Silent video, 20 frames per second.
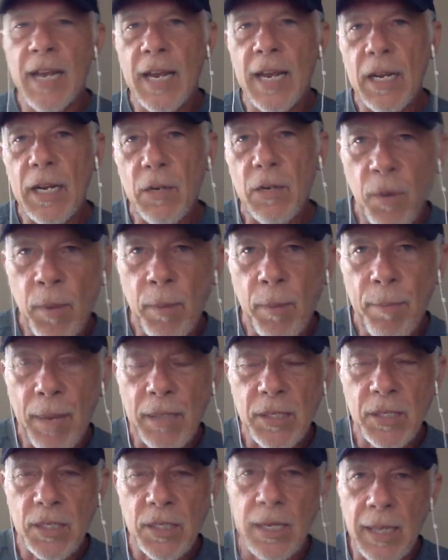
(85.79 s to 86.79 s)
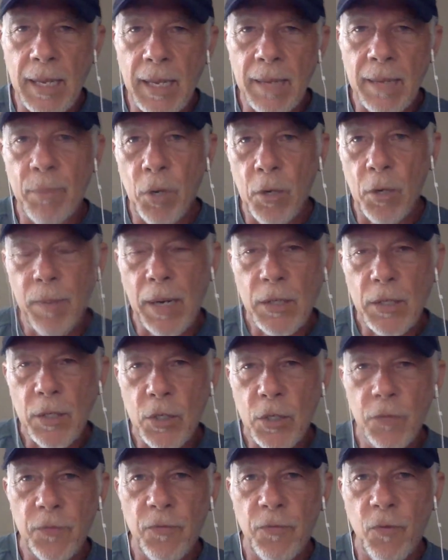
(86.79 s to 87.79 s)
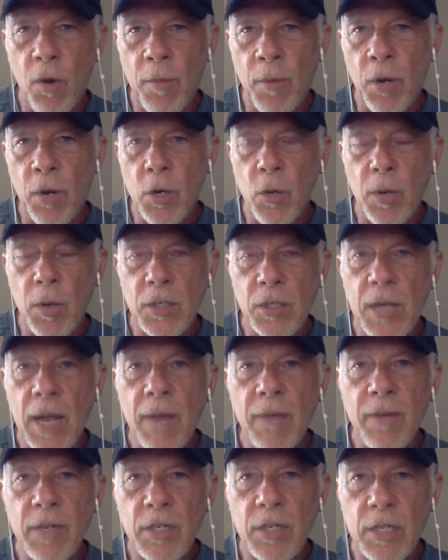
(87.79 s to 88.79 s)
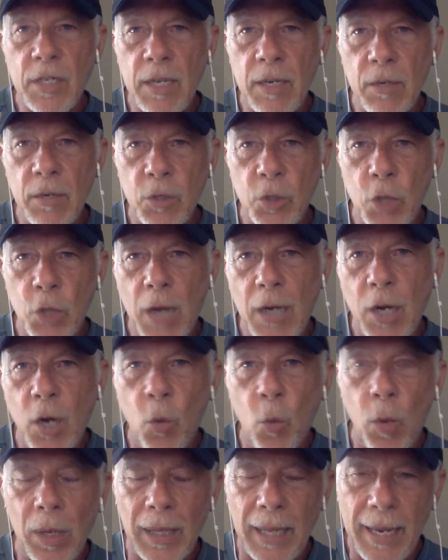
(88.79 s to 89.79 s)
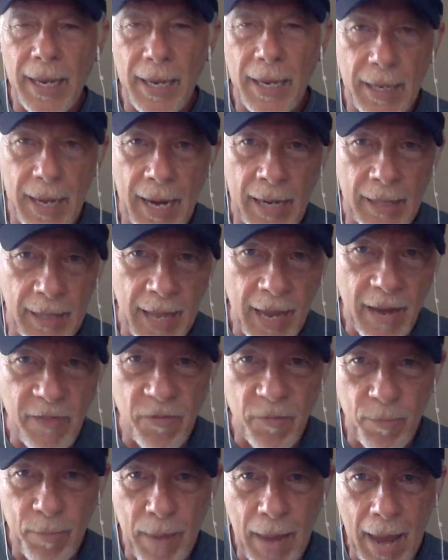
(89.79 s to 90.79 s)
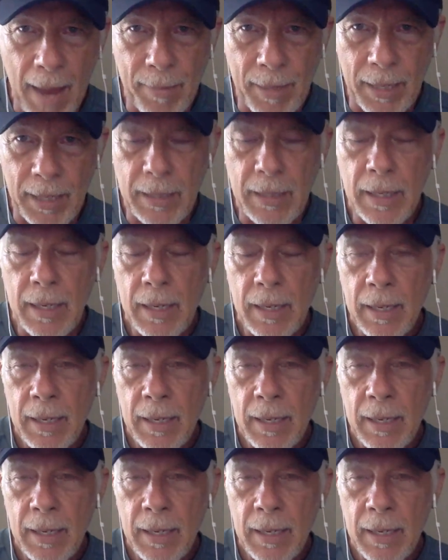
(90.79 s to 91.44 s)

it from a best selling book by two former U.S. Navy SEALs, Jocko Willink and Leif Babin,